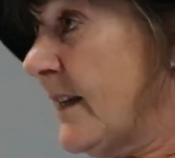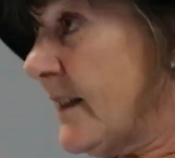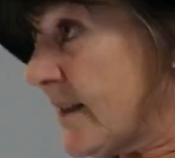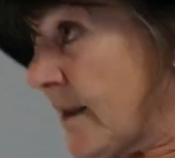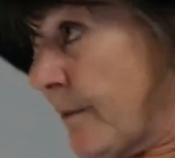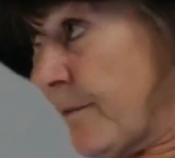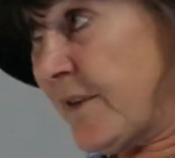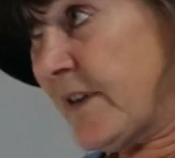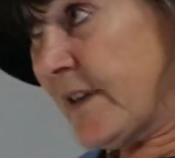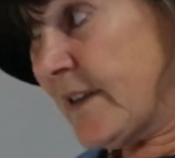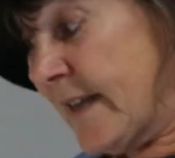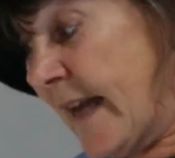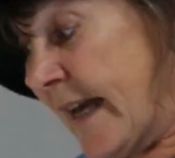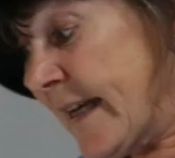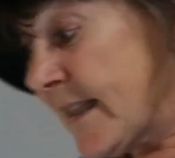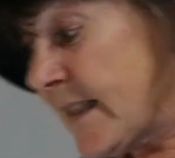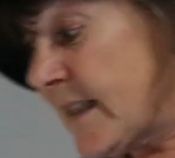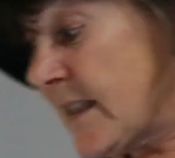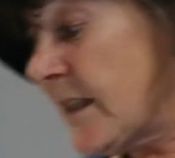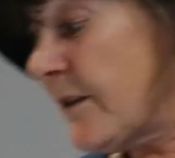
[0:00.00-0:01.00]
something
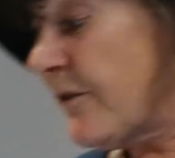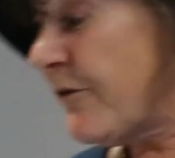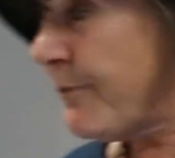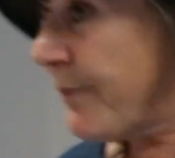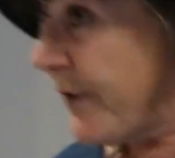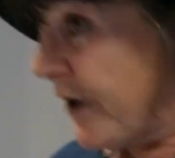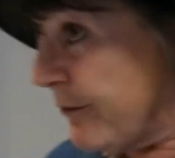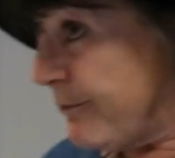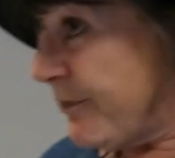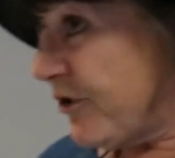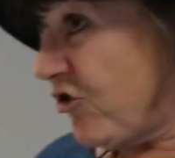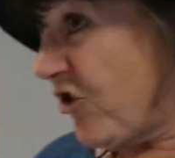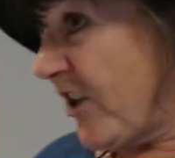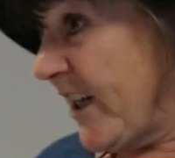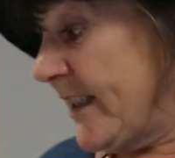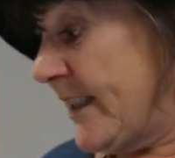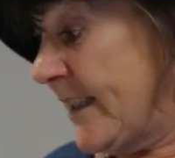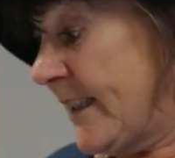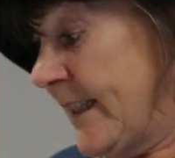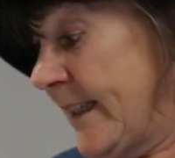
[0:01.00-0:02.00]
negative
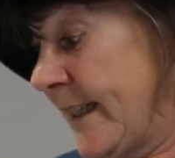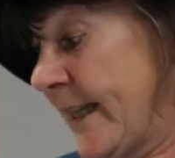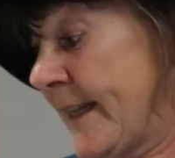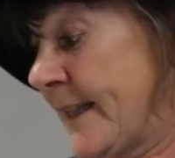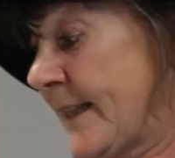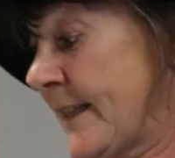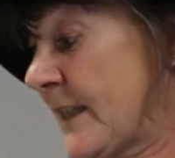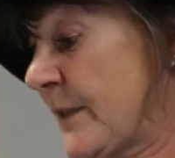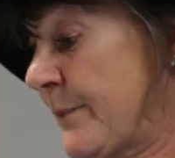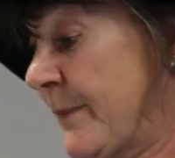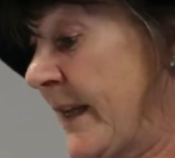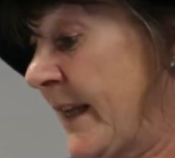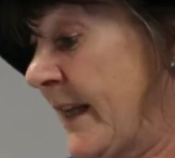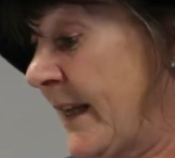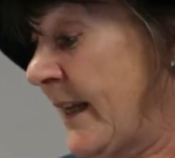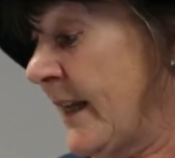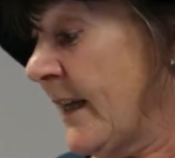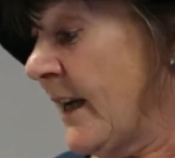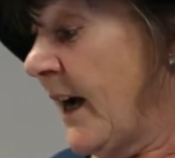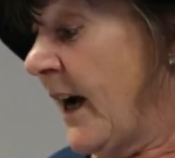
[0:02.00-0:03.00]
perpetrated against me.
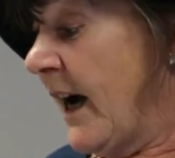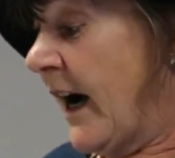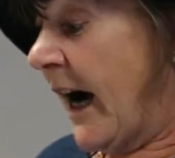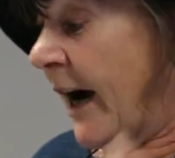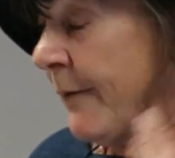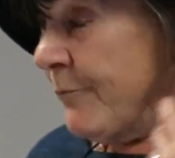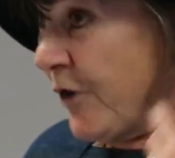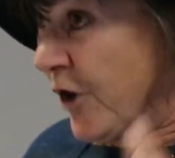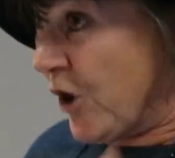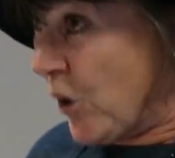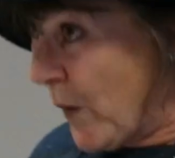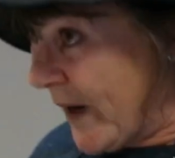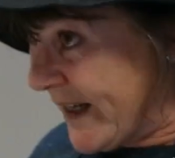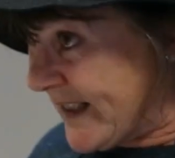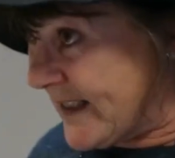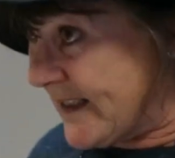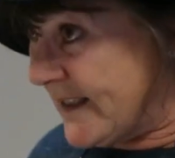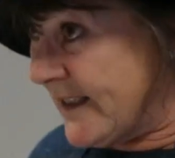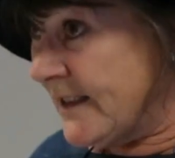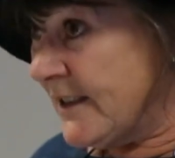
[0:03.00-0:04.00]
I'm
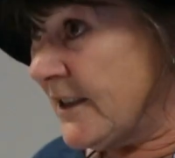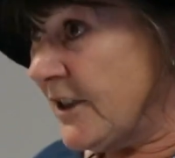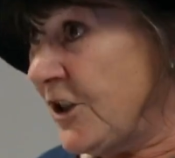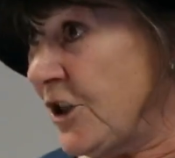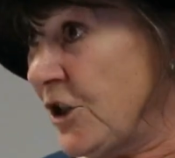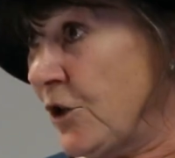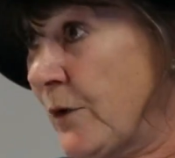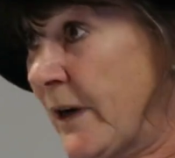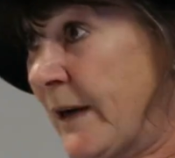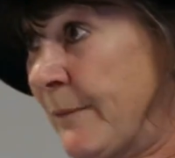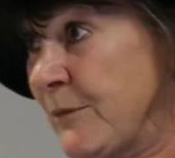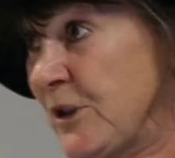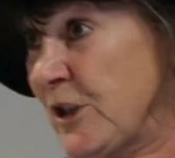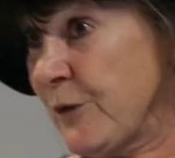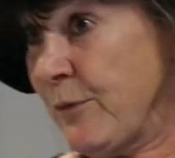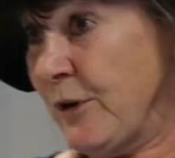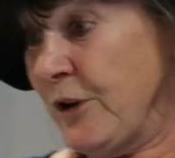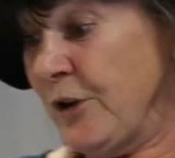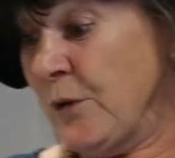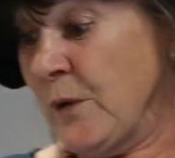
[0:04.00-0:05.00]
requested to do
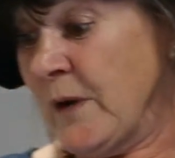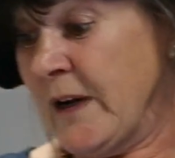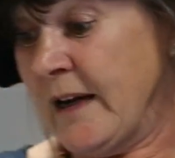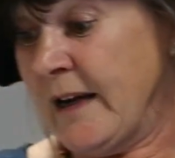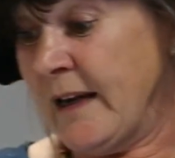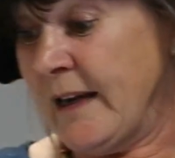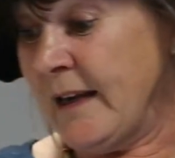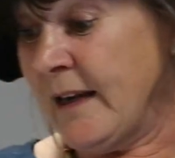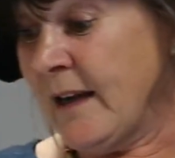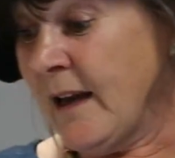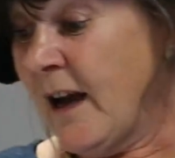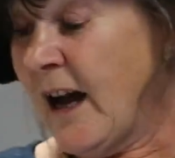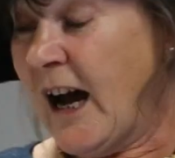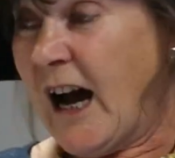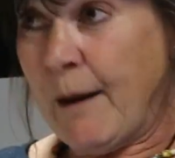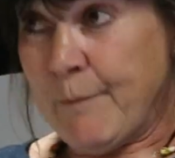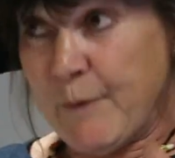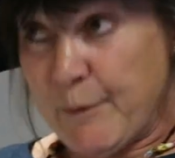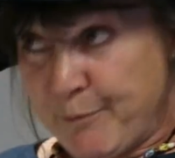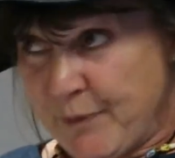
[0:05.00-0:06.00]
MWA.
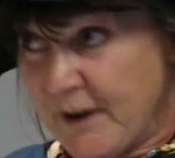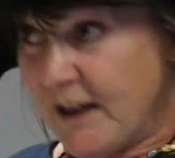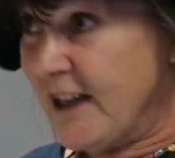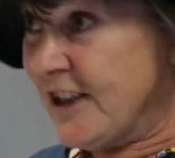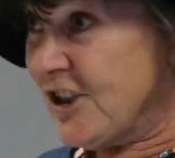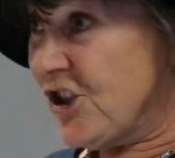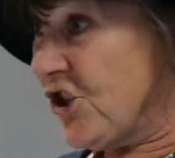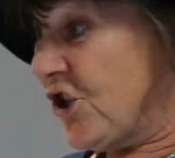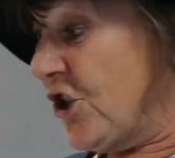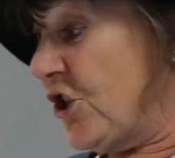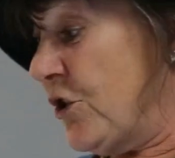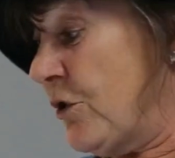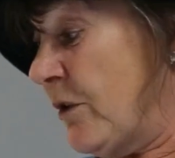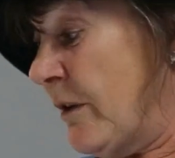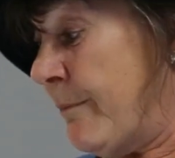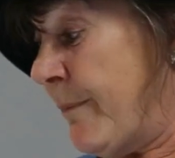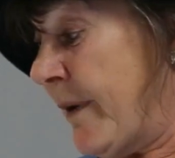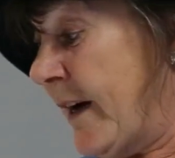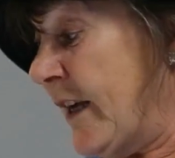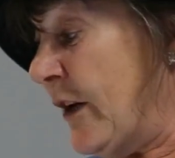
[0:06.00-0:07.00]
I'm obliged to do
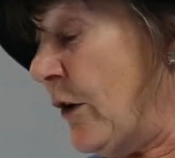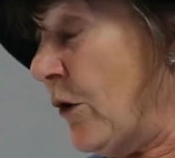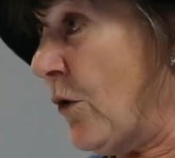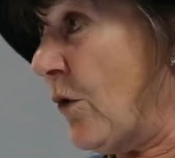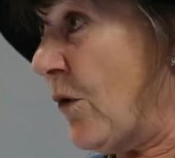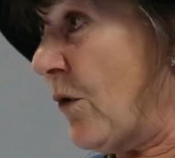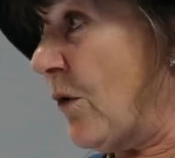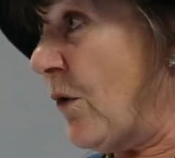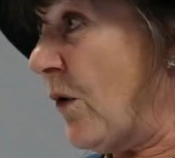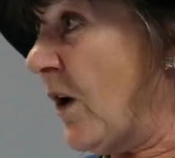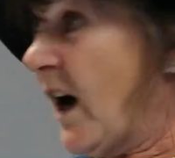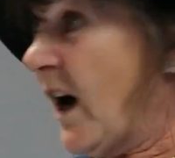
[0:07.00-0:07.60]
it by law.